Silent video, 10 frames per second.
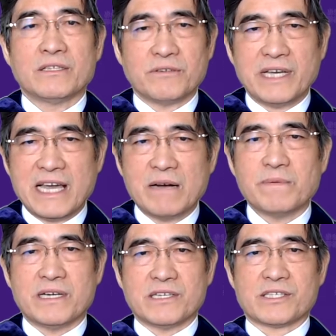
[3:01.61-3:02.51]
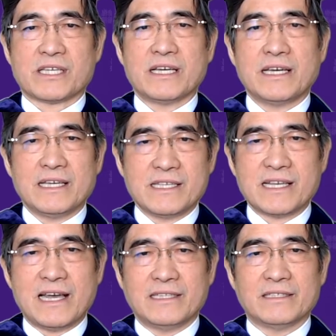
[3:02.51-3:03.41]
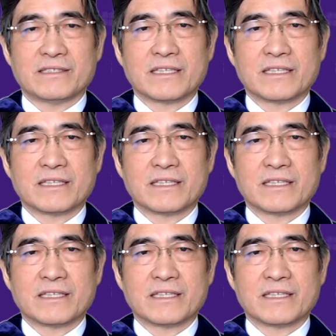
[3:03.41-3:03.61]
to help us, he said,